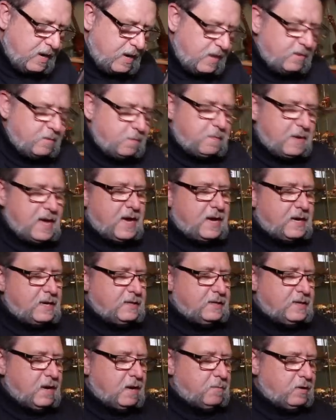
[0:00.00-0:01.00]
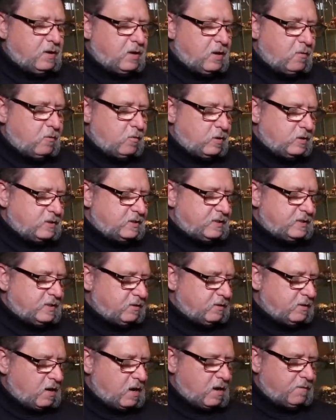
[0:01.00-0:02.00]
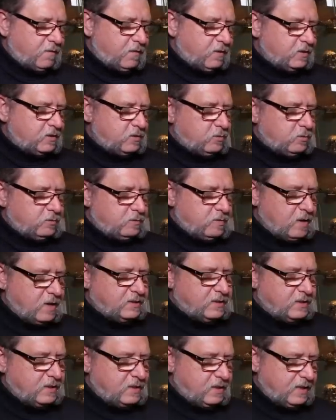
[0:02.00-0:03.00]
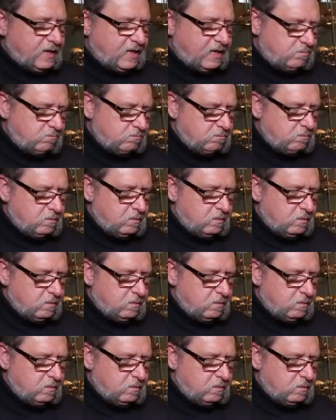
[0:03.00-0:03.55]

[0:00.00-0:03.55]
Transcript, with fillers: In the back and down below where it's sealed off, it looks nice and clean.